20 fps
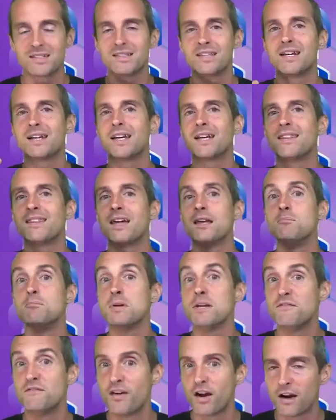they can then
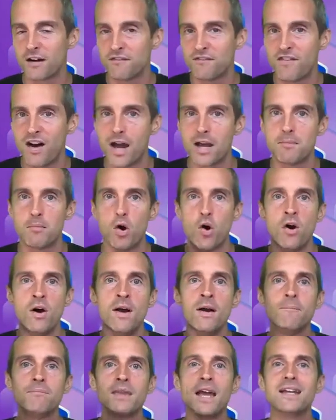be verifiable
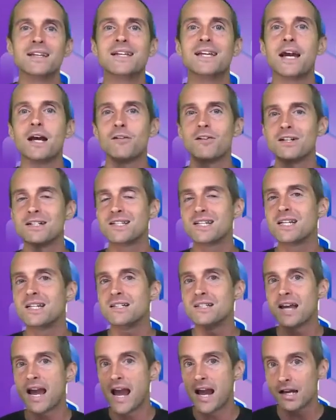and guaranteed
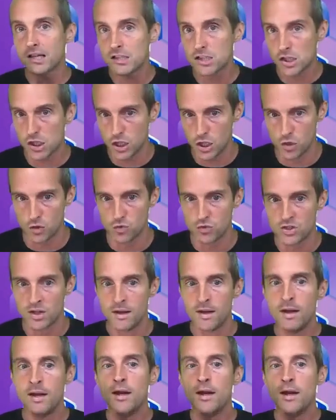to execute,